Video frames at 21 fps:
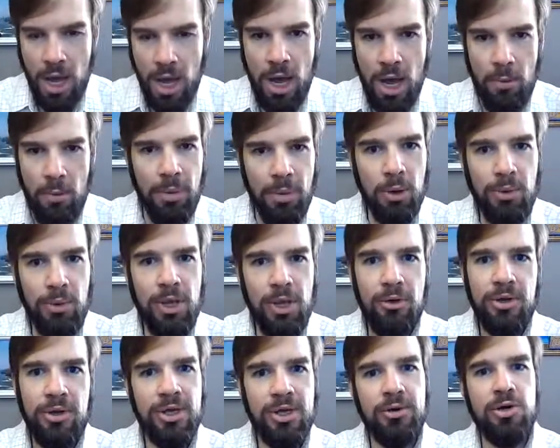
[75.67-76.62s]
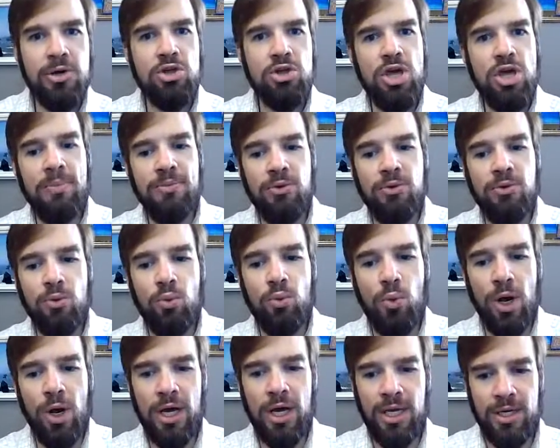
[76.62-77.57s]
But we are here in Chapter
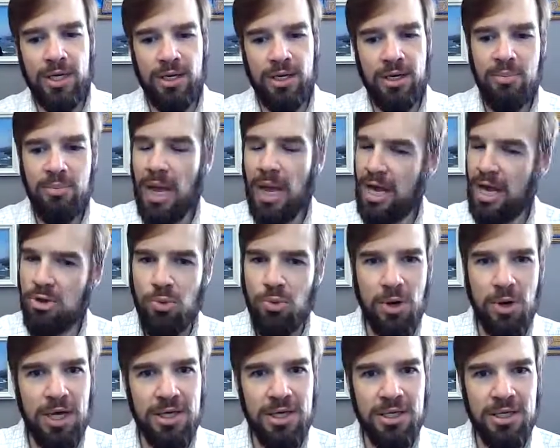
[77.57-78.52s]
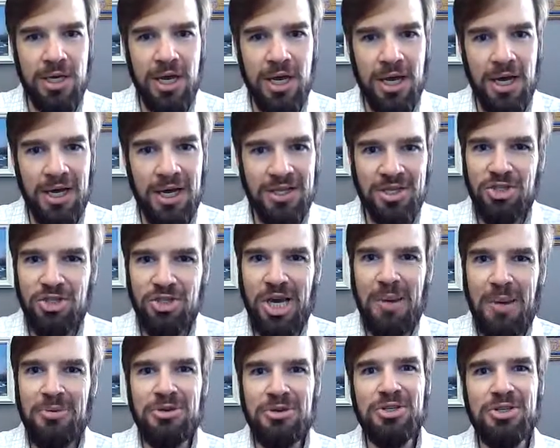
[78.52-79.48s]
1, page 1. This
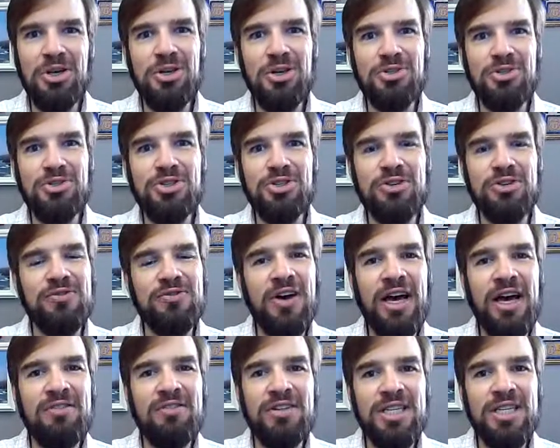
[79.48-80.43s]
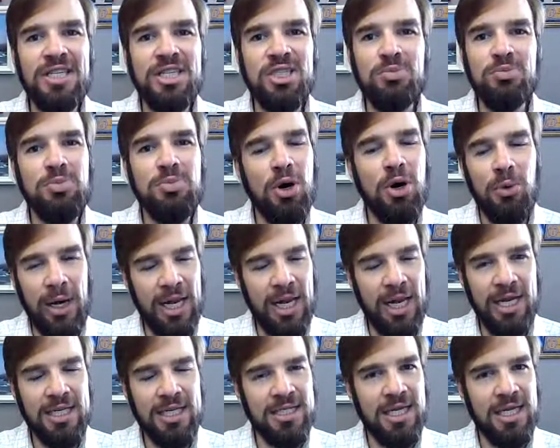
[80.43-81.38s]
chapter is called Survivalist
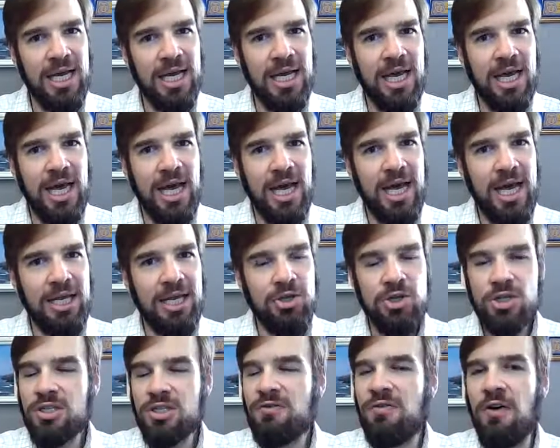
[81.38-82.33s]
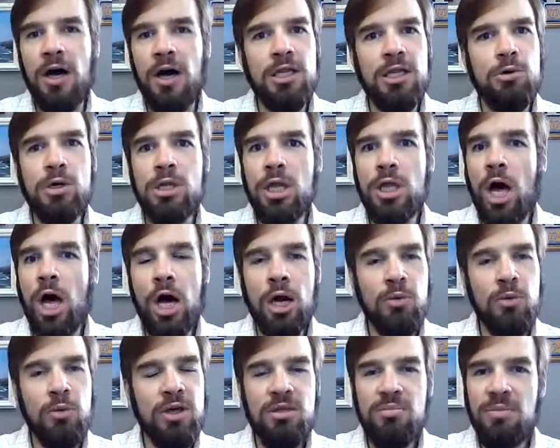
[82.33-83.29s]
Poetics. And just follow
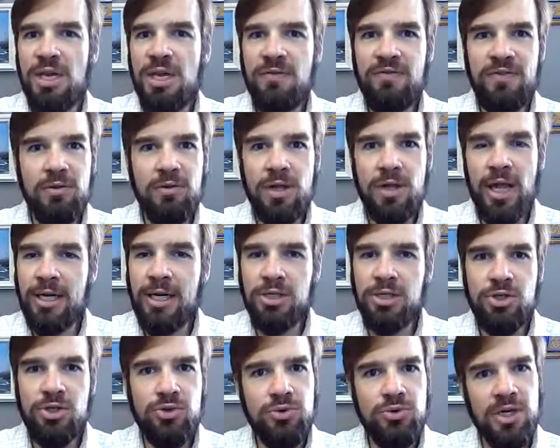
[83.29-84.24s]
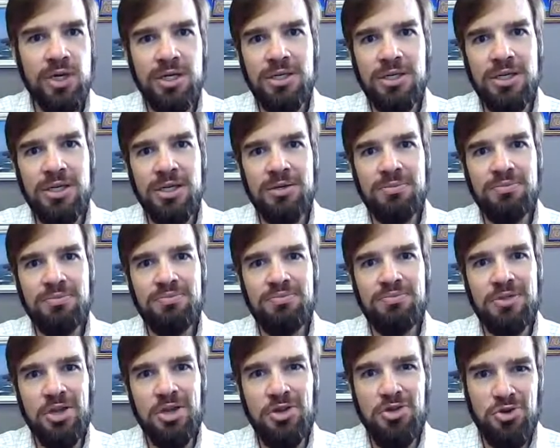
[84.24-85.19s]
along with me if you'd like to, and
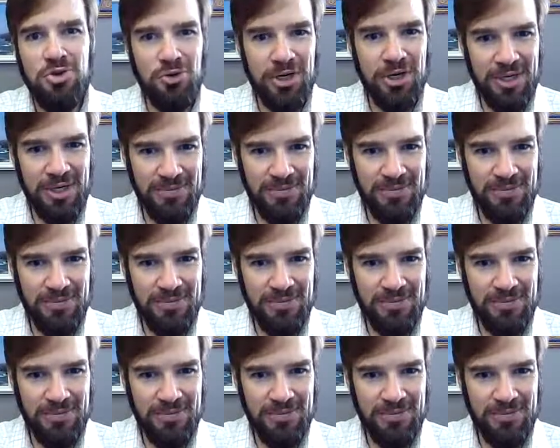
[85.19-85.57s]
enjoy.